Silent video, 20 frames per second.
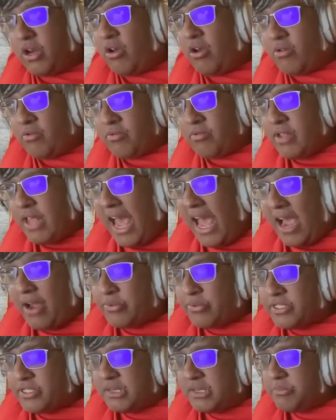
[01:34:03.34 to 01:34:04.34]
you know, at
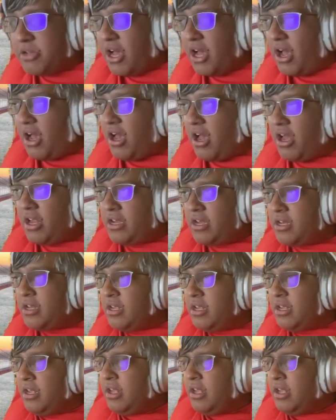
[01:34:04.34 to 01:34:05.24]
RazibKhan.